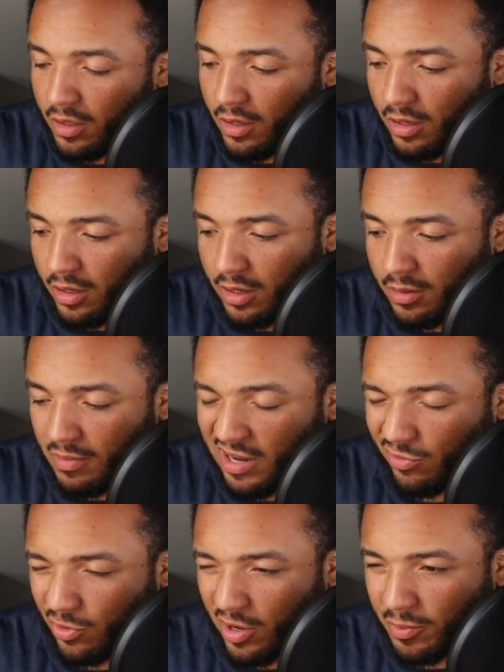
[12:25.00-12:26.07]
I
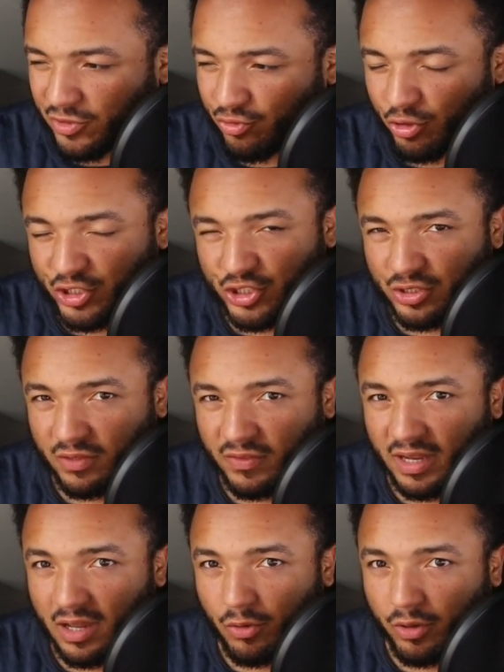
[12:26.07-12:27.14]
don't know how much Russian stuff they
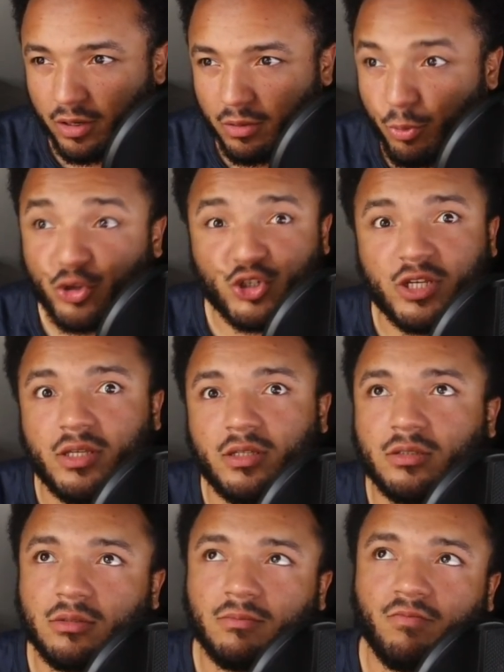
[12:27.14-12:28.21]
got on there.
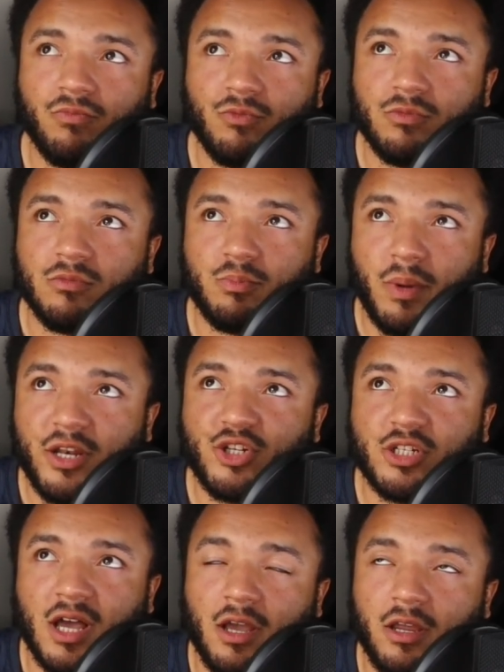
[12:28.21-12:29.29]
Portuguese, Spanish,
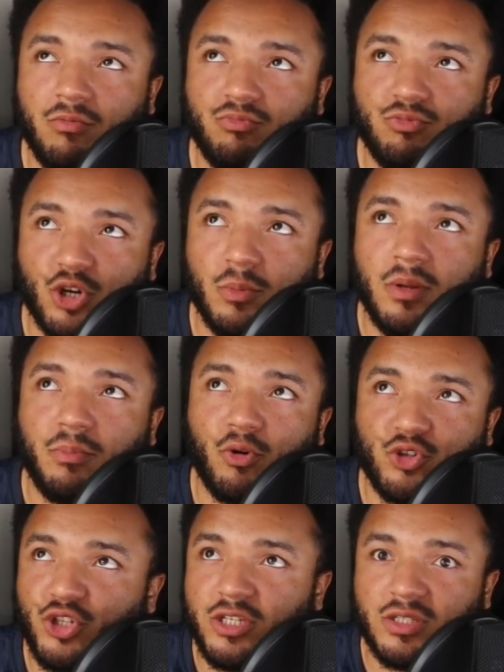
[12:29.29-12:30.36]
Italian, German,
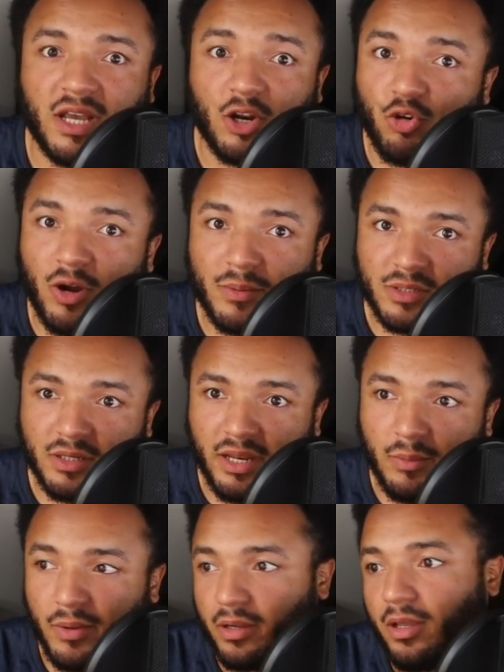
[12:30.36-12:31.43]
Portuguese, they got a crap ton of
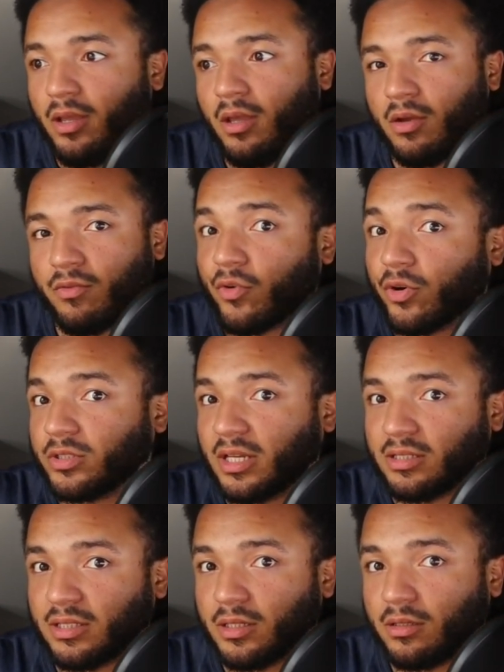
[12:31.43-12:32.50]
anime for us
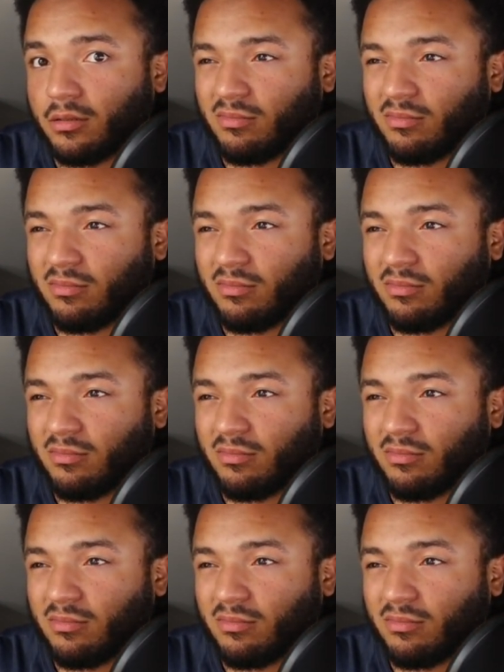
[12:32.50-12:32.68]
out there.